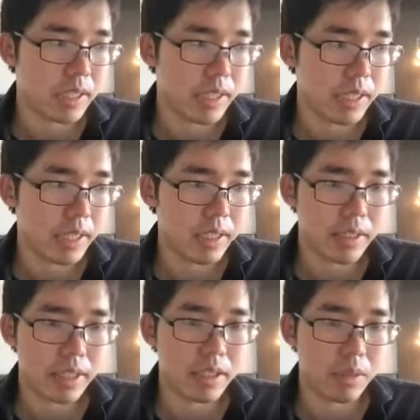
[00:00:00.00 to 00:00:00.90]
And
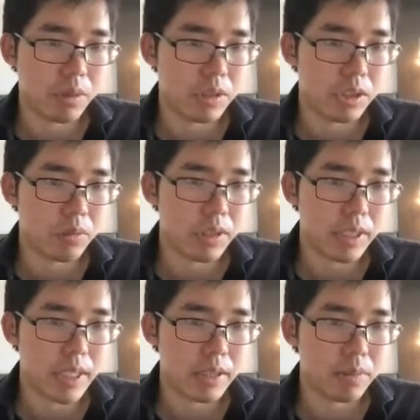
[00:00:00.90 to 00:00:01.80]
another future
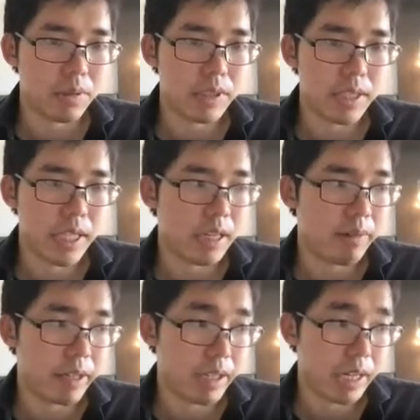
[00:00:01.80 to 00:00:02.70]
work is, of course,
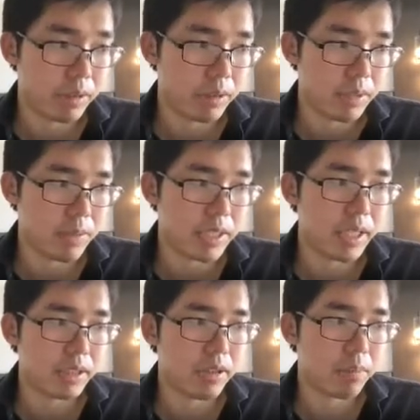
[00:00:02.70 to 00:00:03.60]
our algorithm is
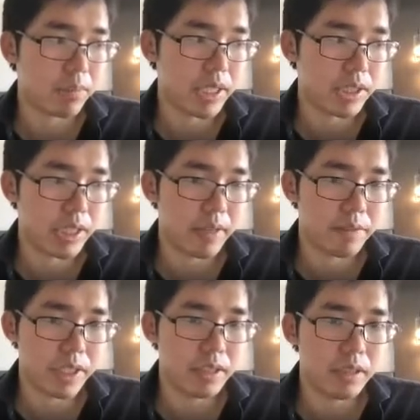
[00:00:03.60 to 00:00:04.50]
not computationally efficient.